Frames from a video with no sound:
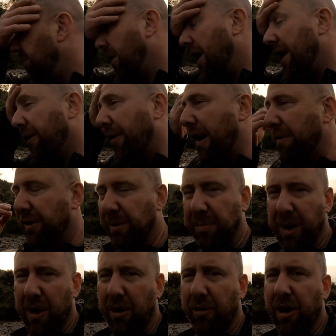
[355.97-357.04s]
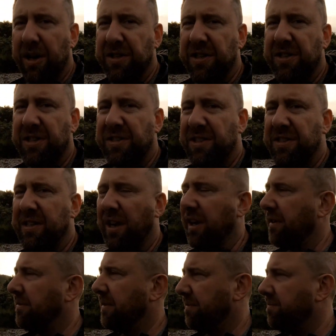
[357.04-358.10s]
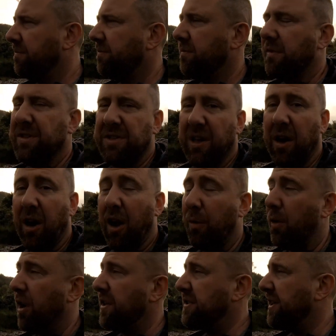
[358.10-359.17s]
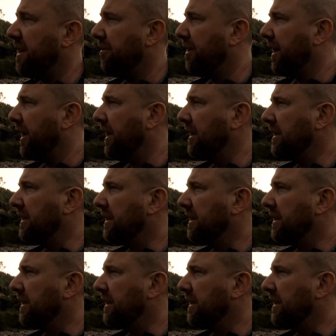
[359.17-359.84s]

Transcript: playing around with the polarizer just until I like what I see, really.